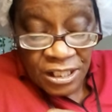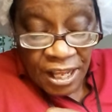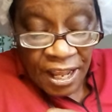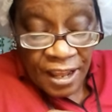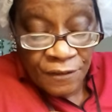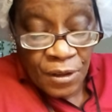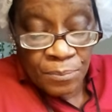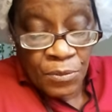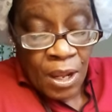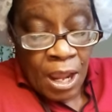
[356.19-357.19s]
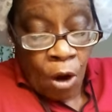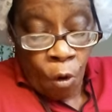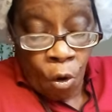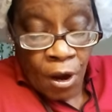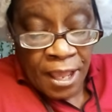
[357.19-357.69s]
alive and
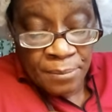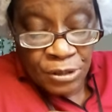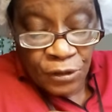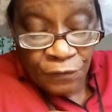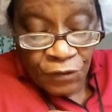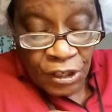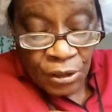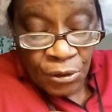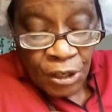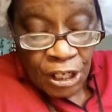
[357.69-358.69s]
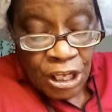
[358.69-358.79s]
or able to feel,